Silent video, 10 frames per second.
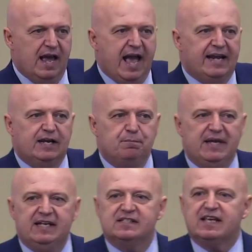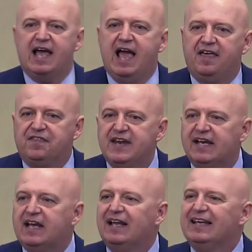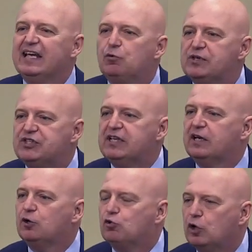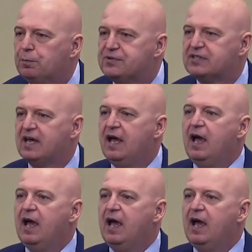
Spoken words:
and it means ethnic linguistic groups.